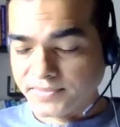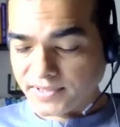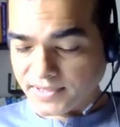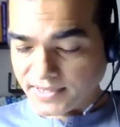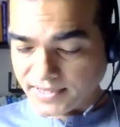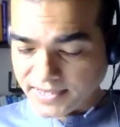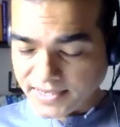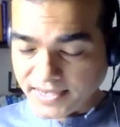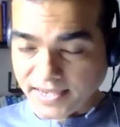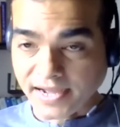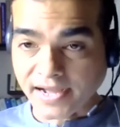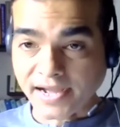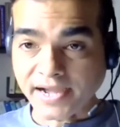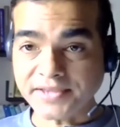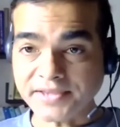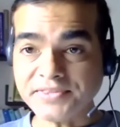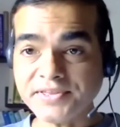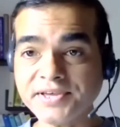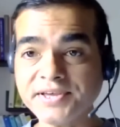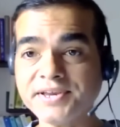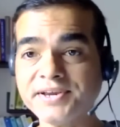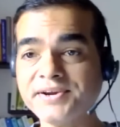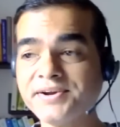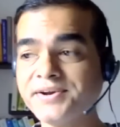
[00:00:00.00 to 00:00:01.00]
Hey, hi
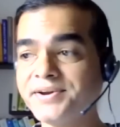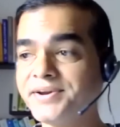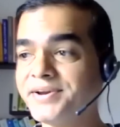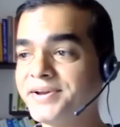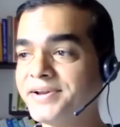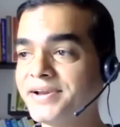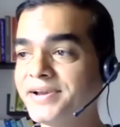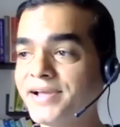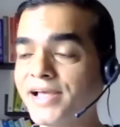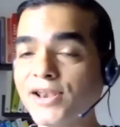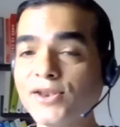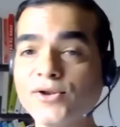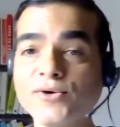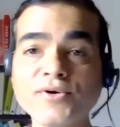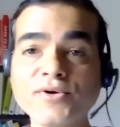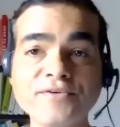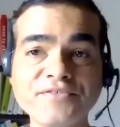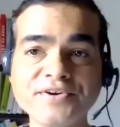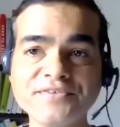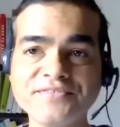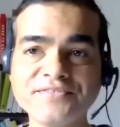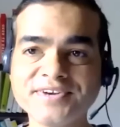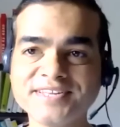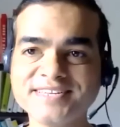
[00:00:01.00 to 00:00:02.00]
there. Hello,
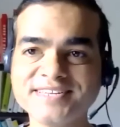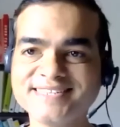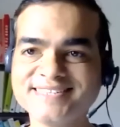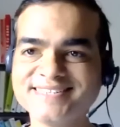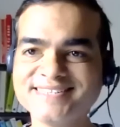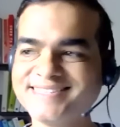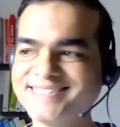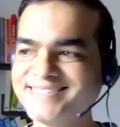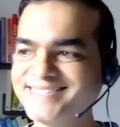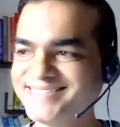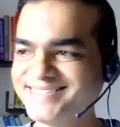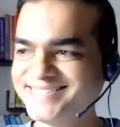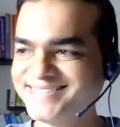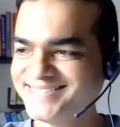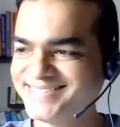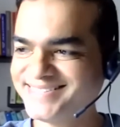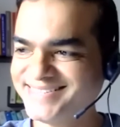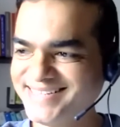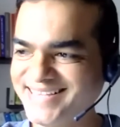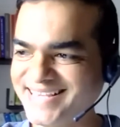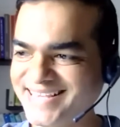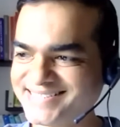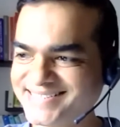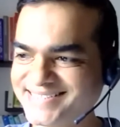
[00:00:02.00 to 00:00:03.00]
everyone.
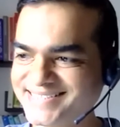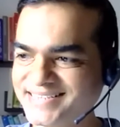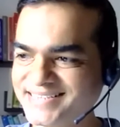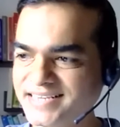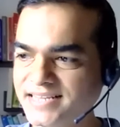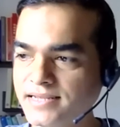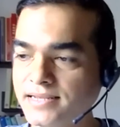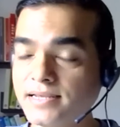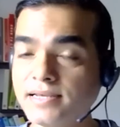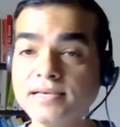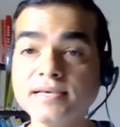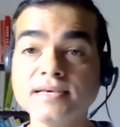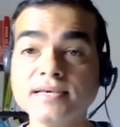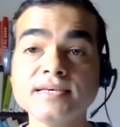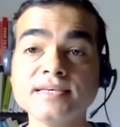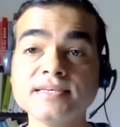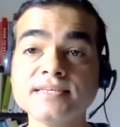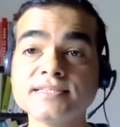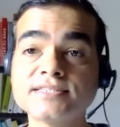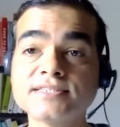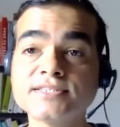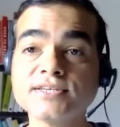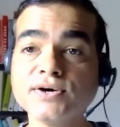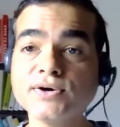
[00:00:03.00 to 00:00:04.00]
Yes.
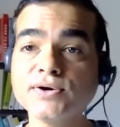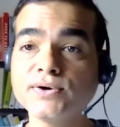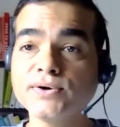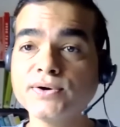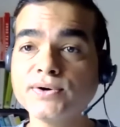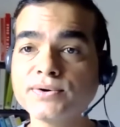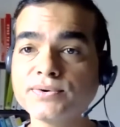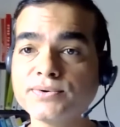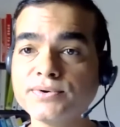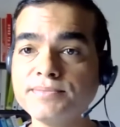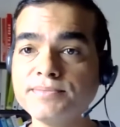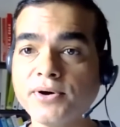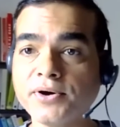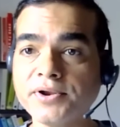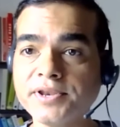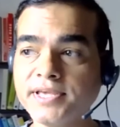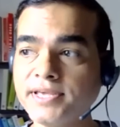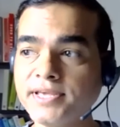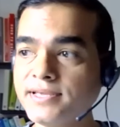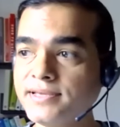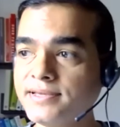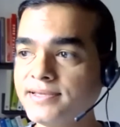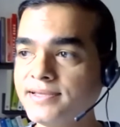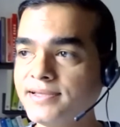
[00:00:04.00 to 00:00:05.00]
So, good
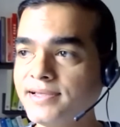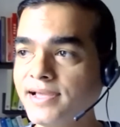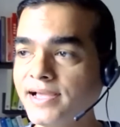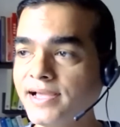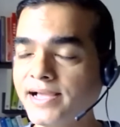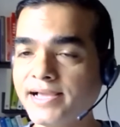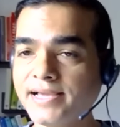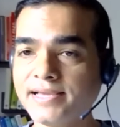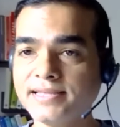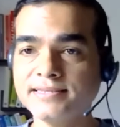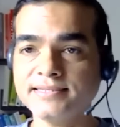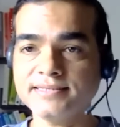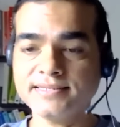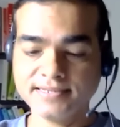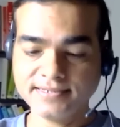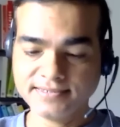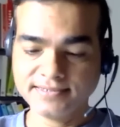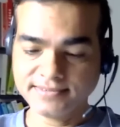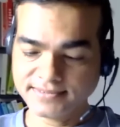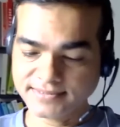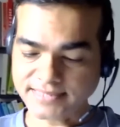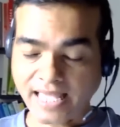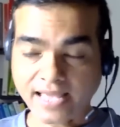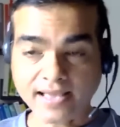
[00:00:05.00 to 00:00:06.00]
morning. And
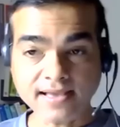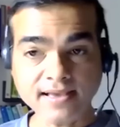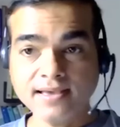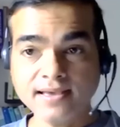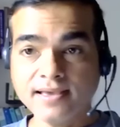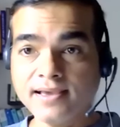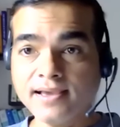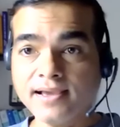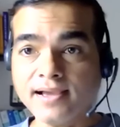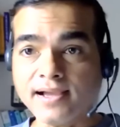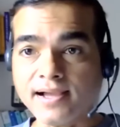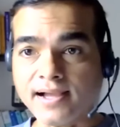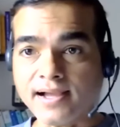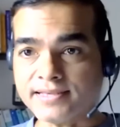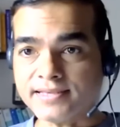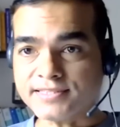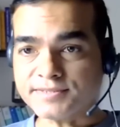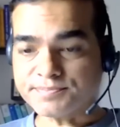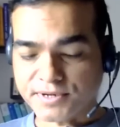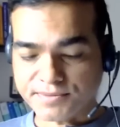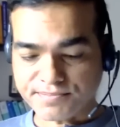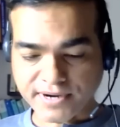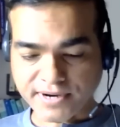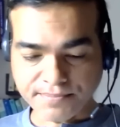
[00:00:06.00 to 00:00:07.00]

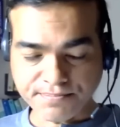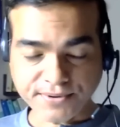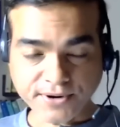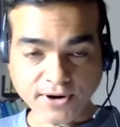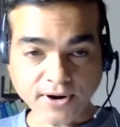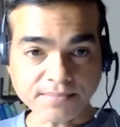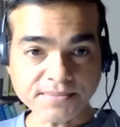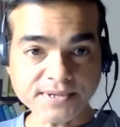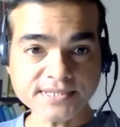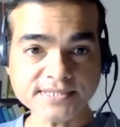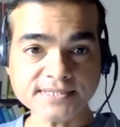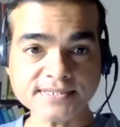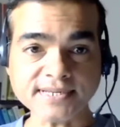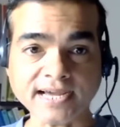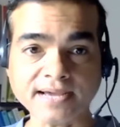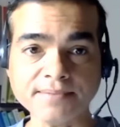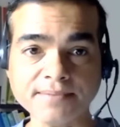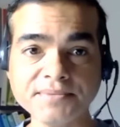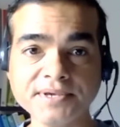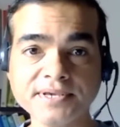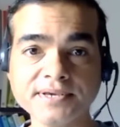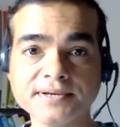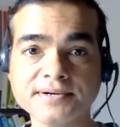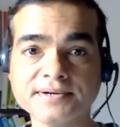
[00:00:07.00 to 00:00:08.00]
as per my promise,
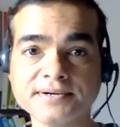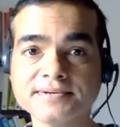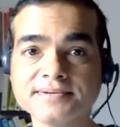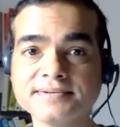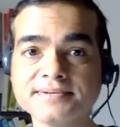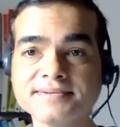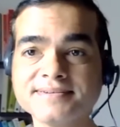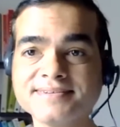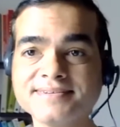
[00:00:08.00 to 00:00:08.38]
I'm here.